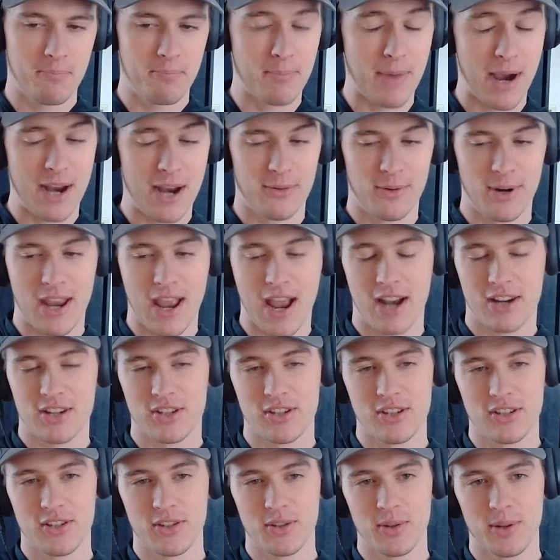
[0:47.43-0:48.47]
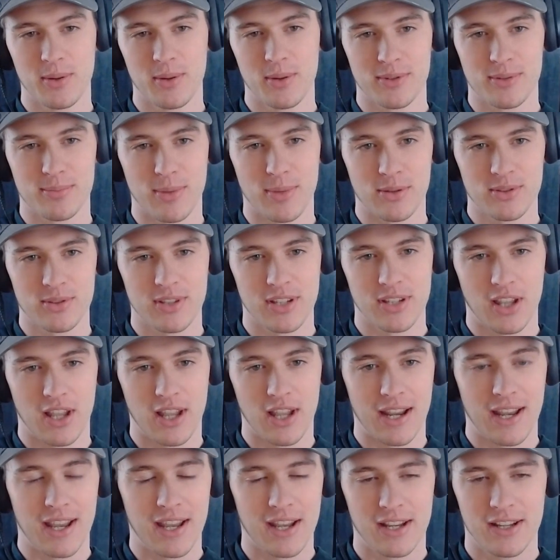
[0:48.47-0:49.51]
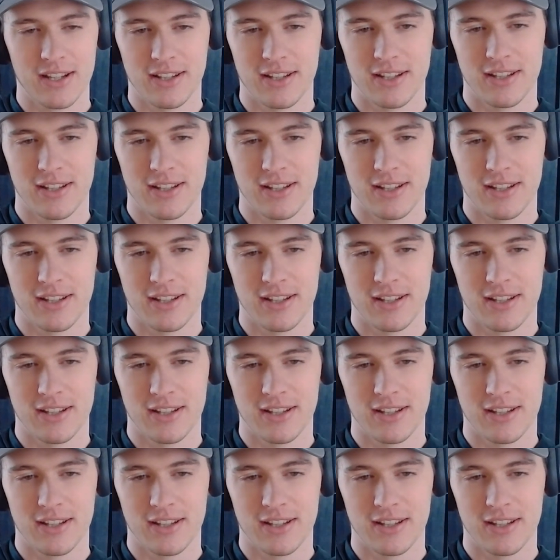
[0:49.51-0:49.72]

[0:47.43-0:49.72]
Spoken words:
my reaction to it was mostly like,